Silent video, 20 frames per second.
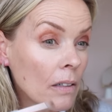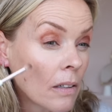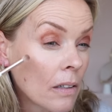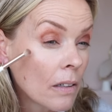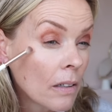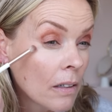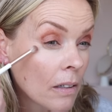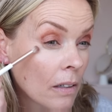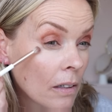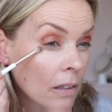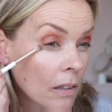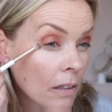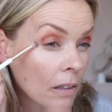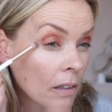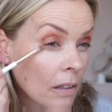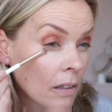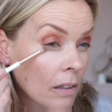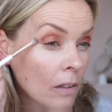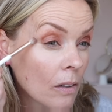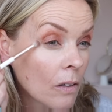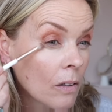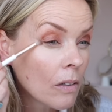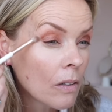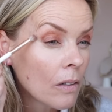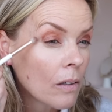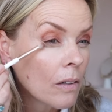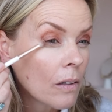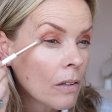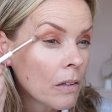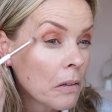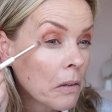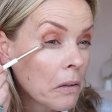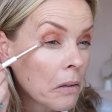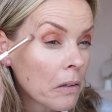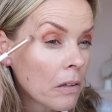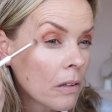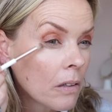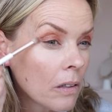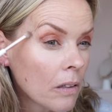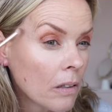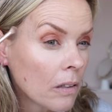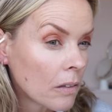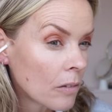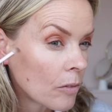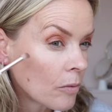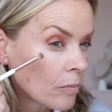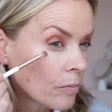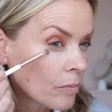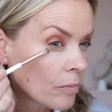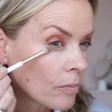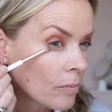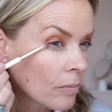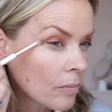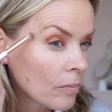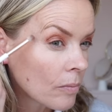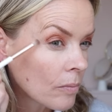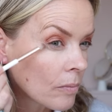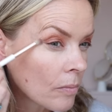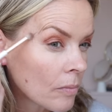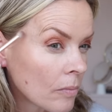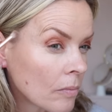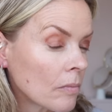Nothing is said.